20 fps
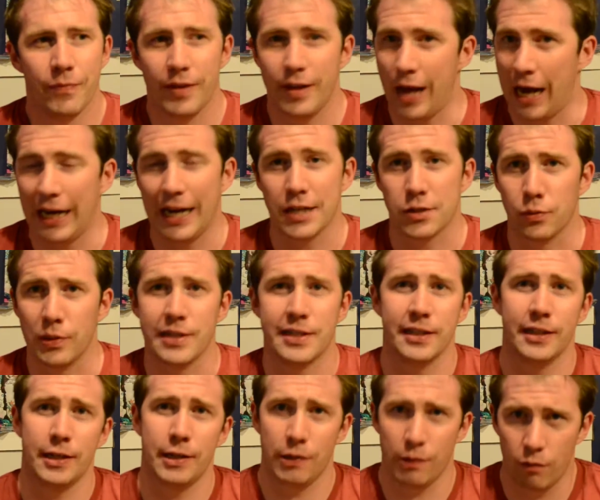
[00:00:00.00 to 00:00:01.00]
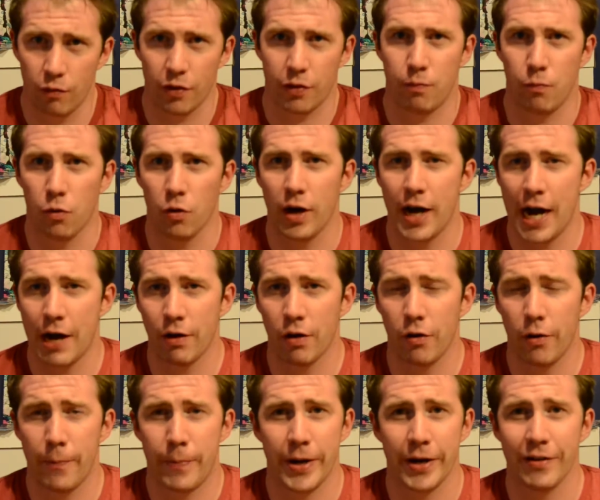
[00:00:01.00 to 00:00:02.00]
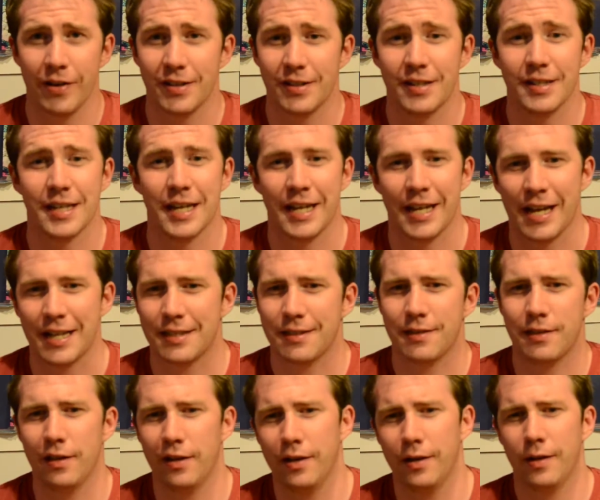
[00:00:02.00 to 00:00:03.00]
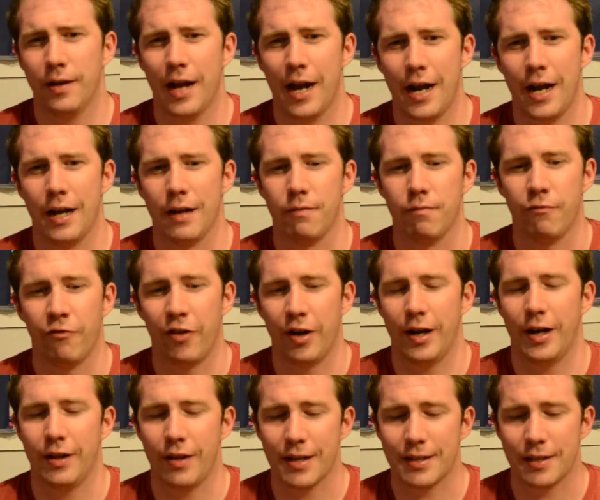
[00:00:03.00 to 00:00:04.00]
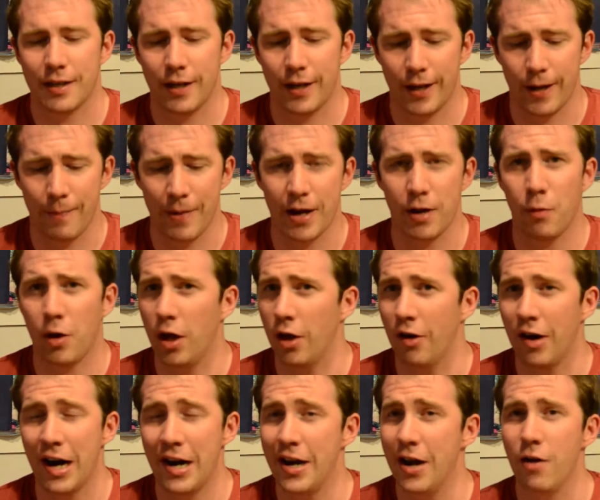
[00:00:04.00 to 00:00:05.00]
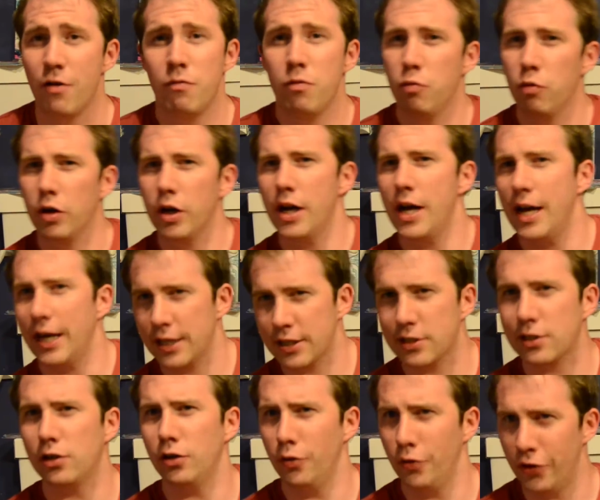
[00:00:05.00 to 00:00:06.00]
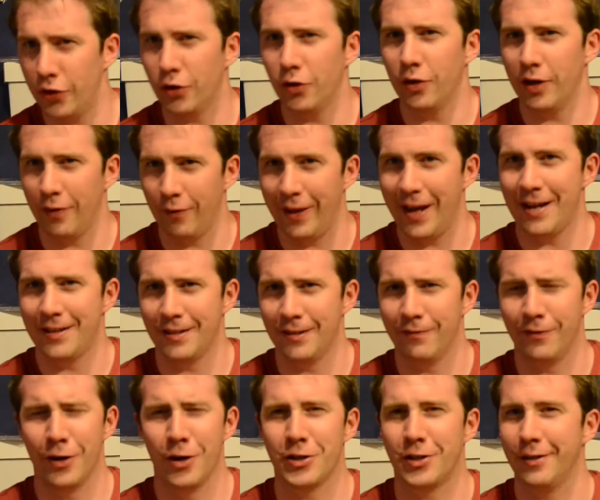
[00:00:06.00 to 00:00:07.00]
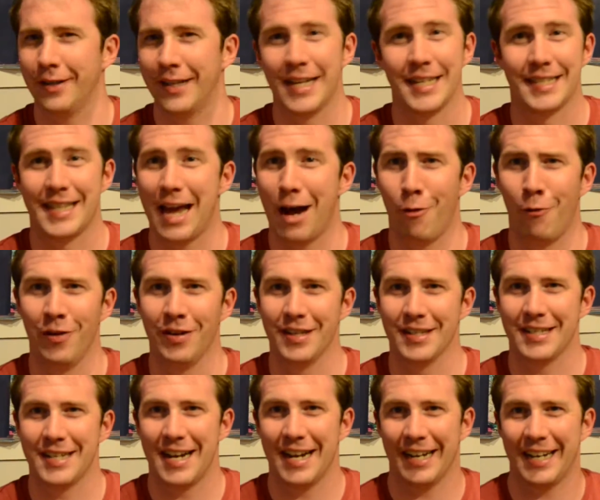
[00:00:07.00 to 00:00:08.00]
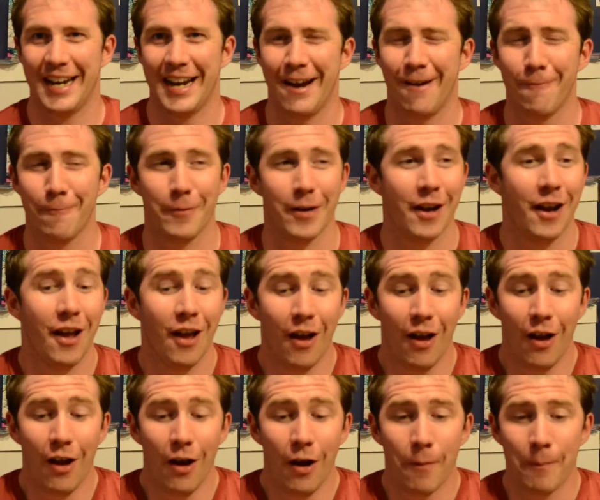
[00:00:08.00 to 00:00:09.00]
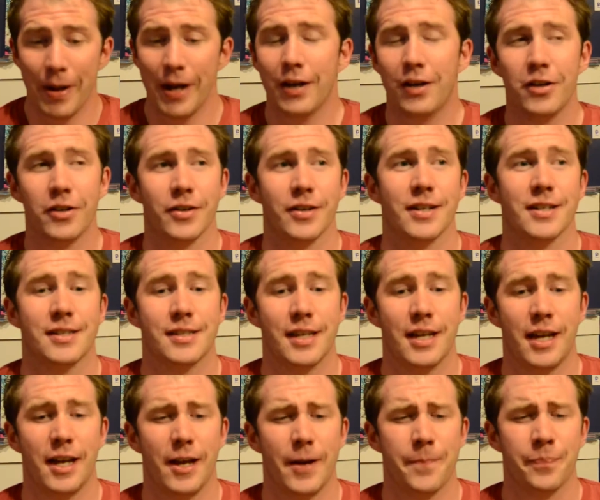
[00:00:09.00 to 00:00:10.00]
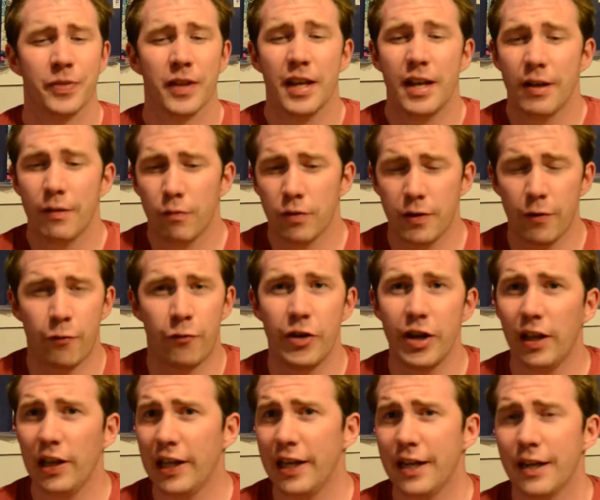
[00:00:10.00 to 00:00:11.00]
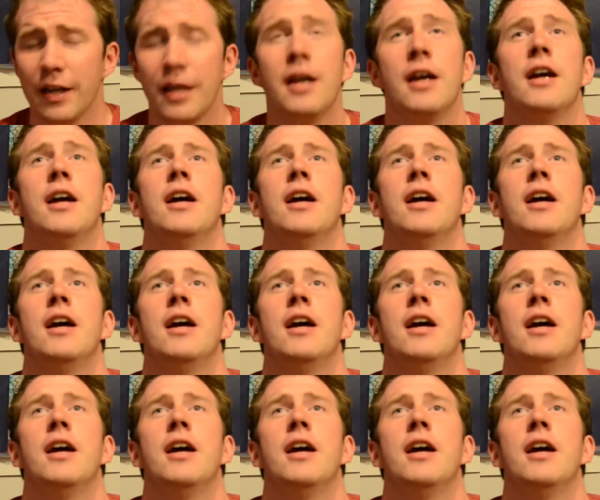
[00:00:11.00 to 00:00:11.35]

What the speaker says: I guess recently with more Arrow appearances, that's the Amanda Waller I know. We're gonna exclude the Green Lantern version because that one does not count. But my goodness, the villain.